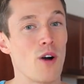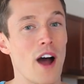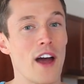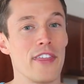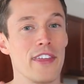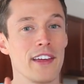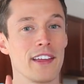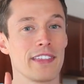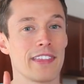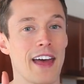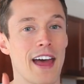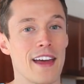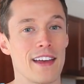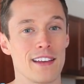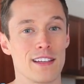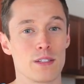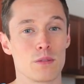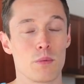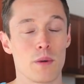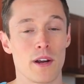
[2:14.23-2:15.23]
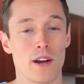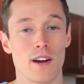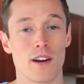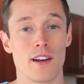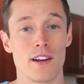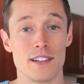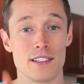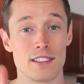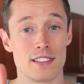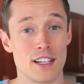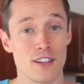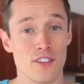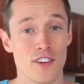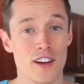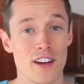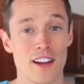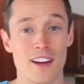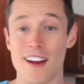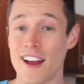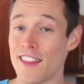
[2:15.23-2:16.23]
I think that is where it is
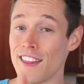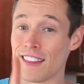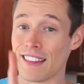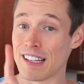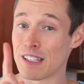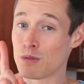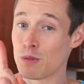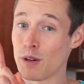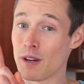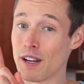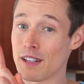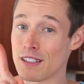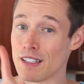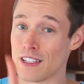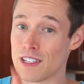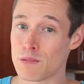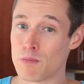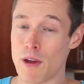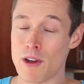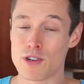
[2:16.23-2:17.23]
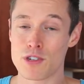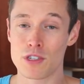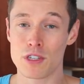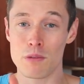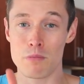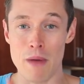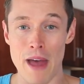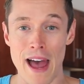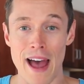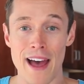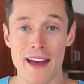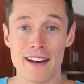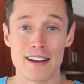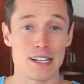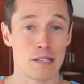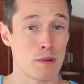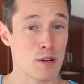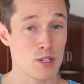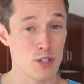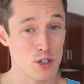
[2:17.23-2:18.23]
different and I think that's where it gets especially bad and
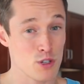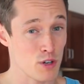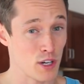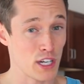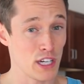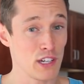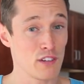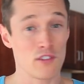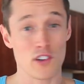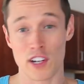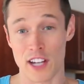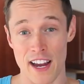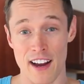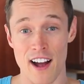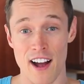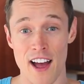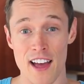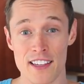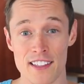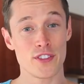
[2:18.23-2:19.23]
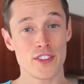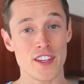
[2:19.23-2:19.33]
especially tricky for gay guys.